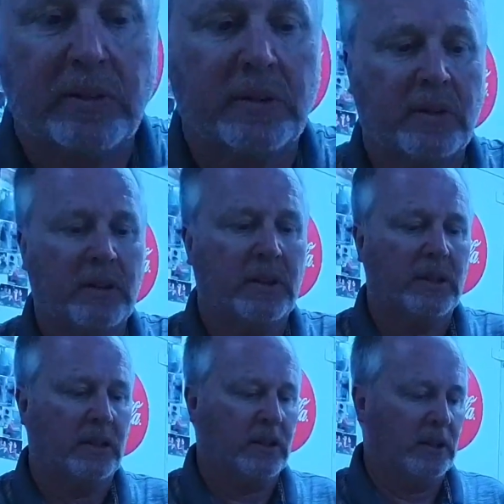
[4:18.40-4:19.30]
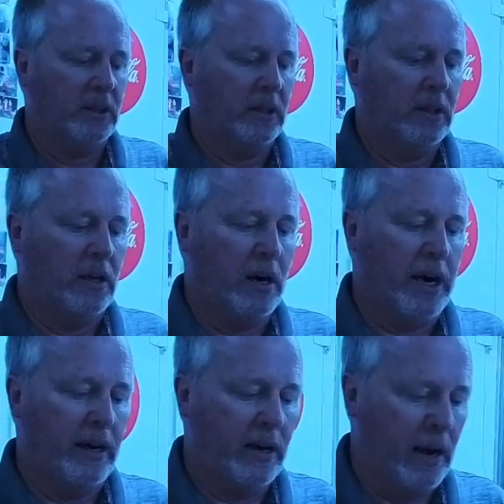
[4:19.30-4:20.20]
Appreciate that. All
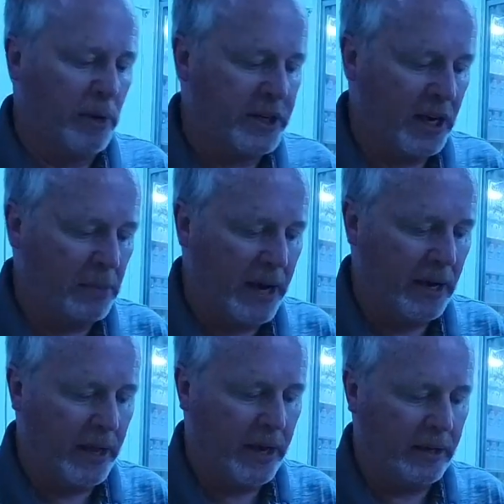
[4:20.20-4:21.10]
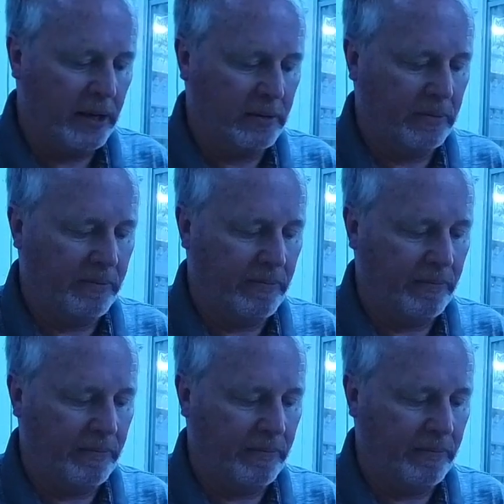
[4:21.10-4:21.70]
right, I'm gonna take a bite of the hot dog.